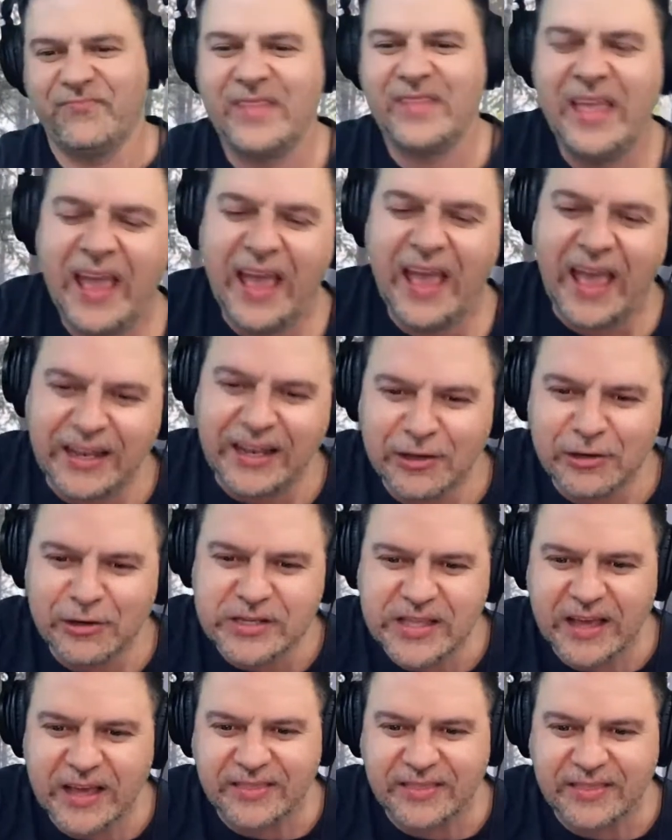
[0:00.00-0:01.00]
It looks
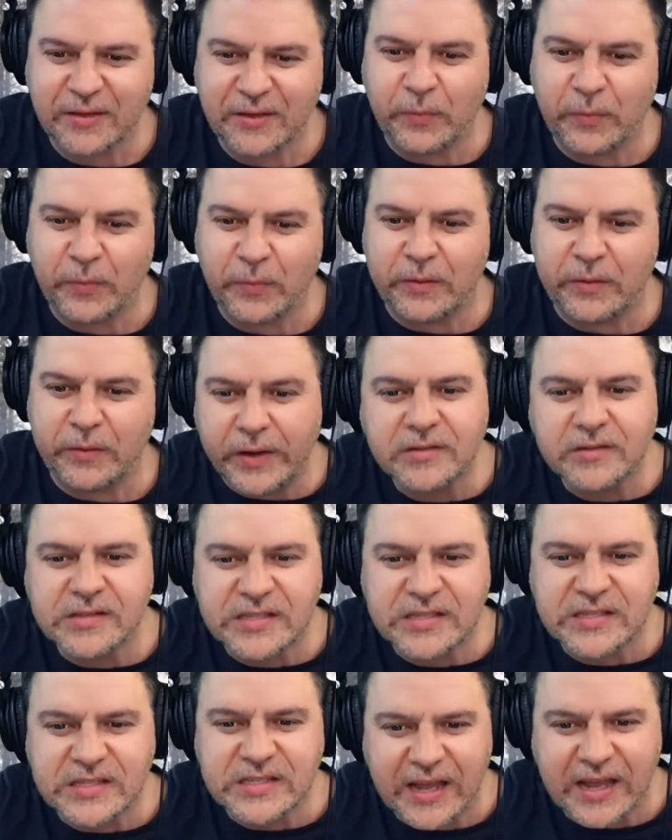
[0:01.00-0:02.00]
like that we will
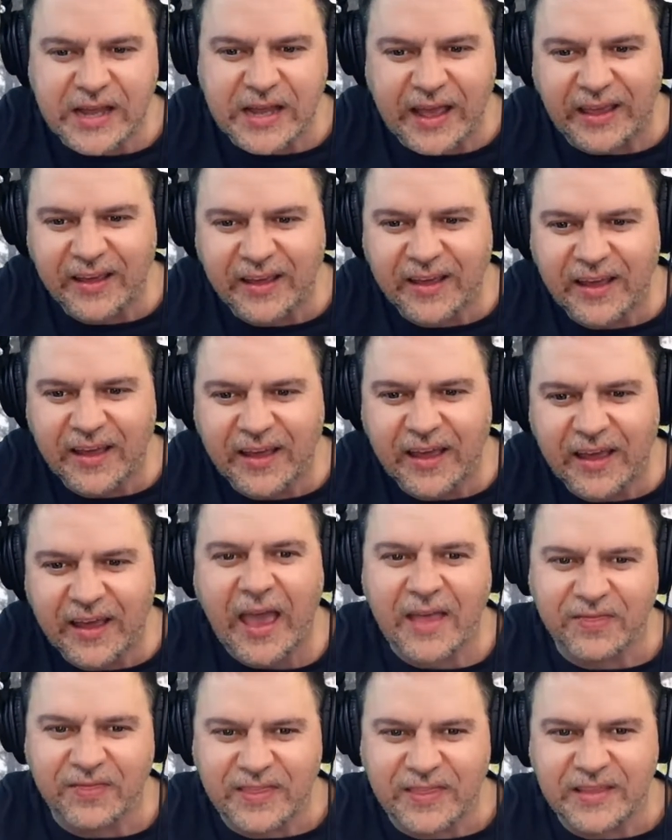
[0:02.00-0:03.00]
stay
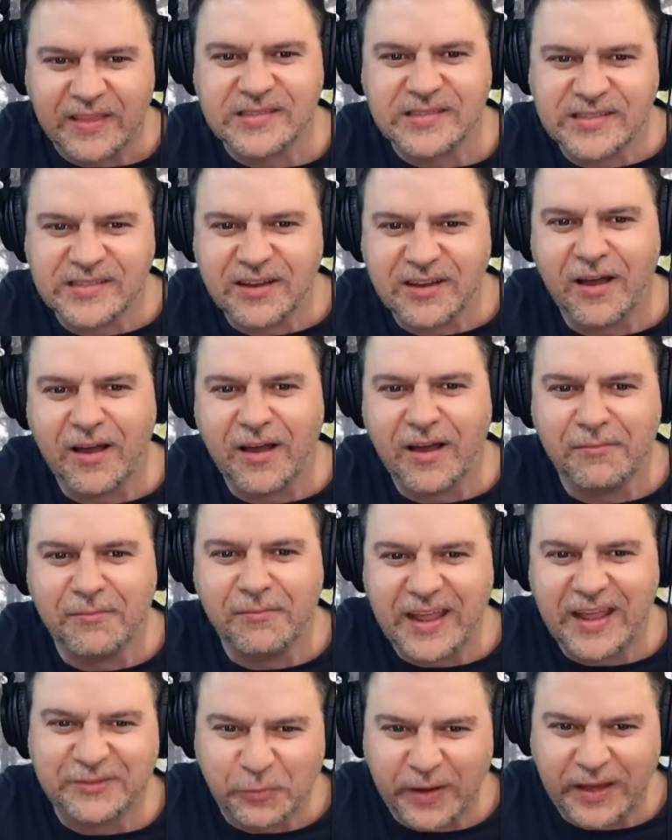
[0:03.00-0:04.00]
at this time
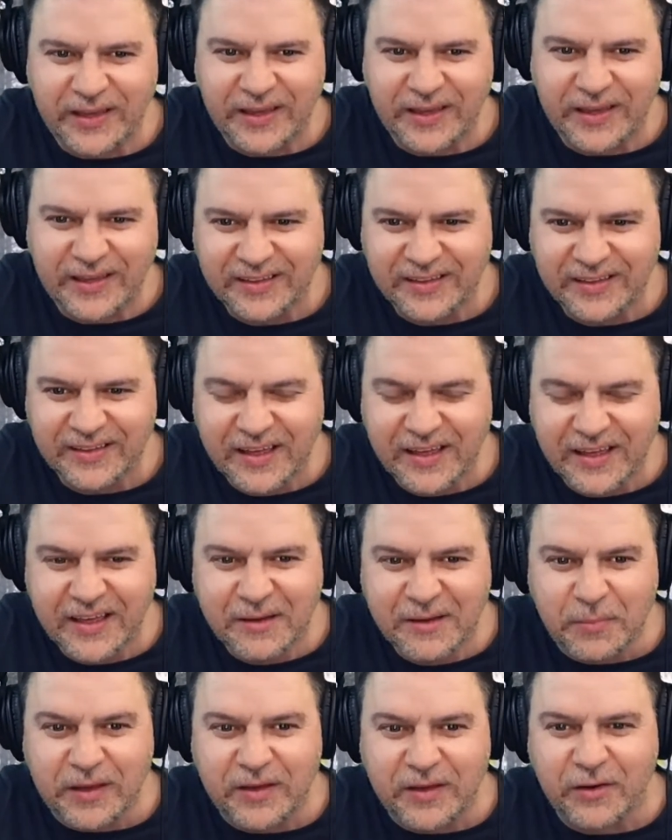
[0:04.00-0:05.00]
next week
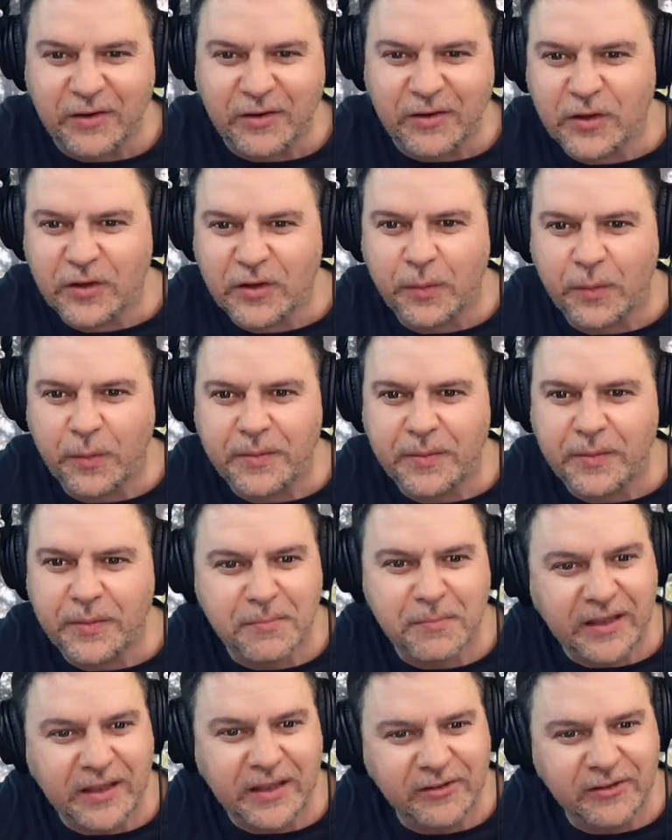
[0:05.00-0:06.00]
because Tommy
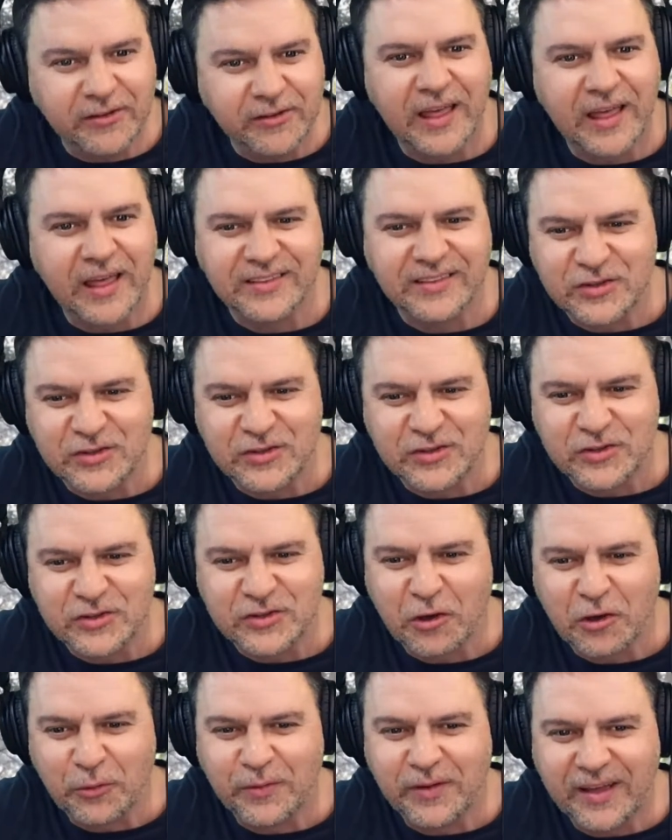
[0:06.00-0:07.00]
Emmanuel has a
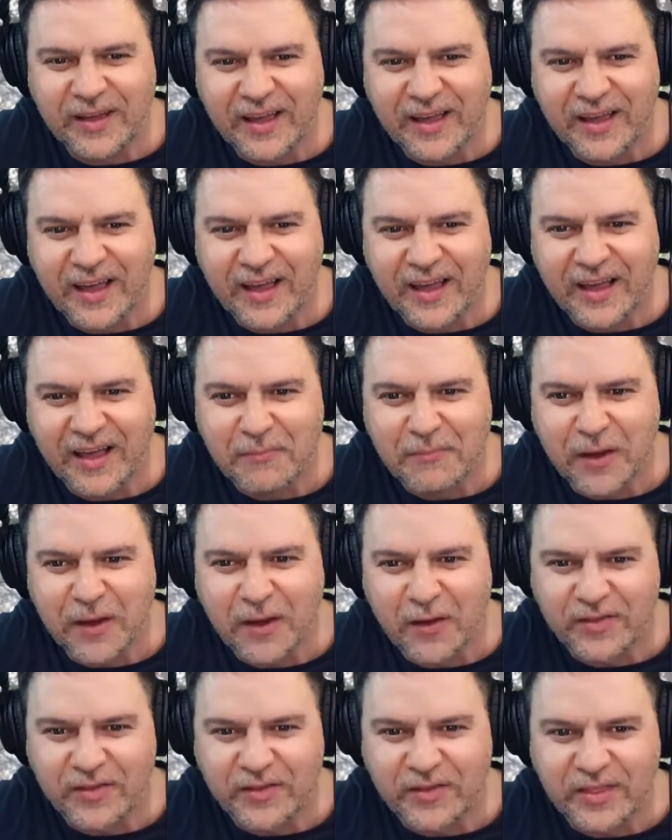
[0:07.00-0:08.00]
show over
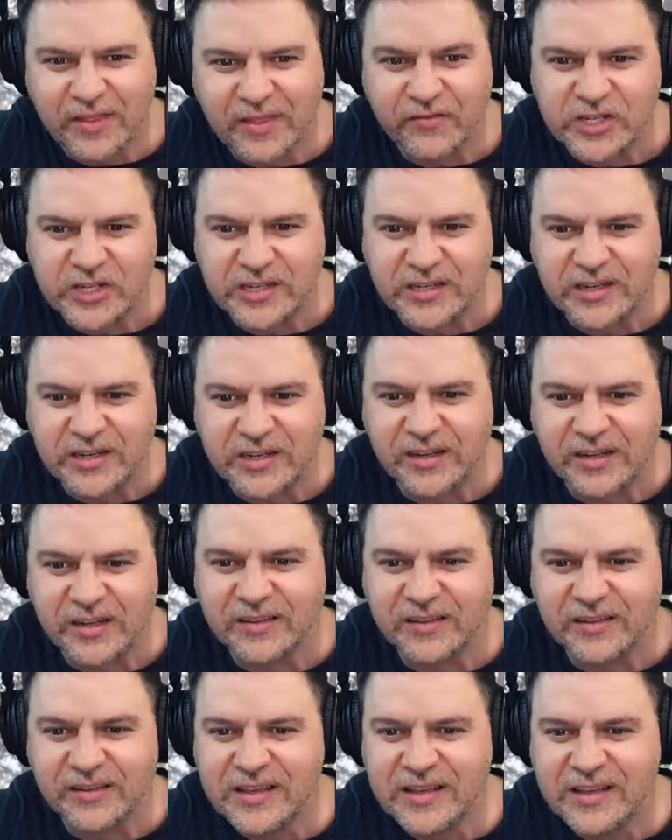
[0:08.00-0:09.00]
there in Virginia.
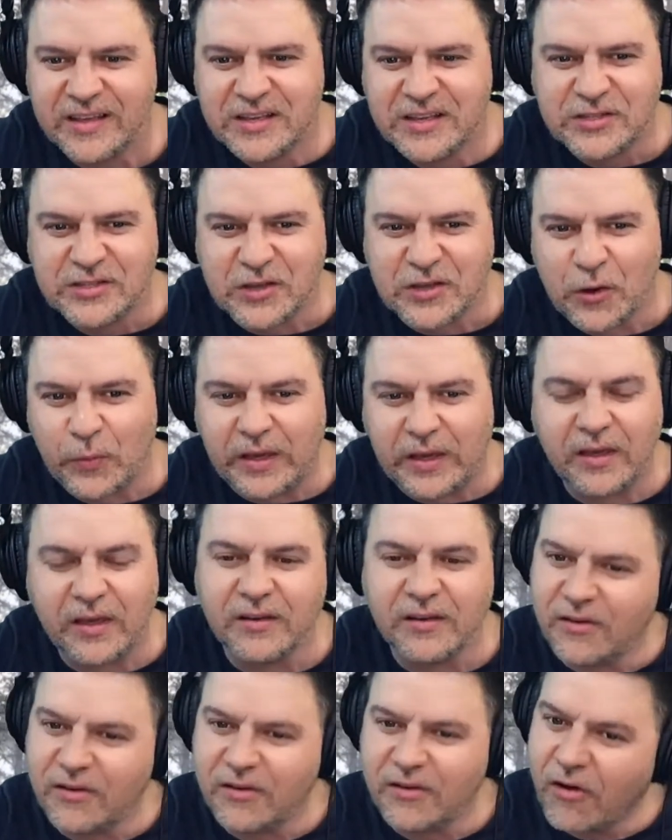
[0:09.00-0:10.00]
So we
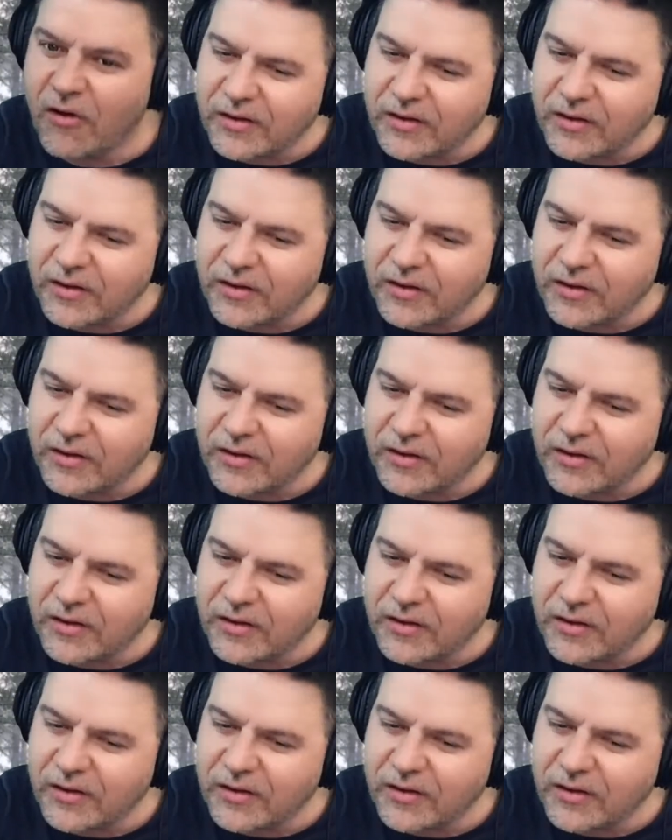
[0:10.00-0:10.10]
cannot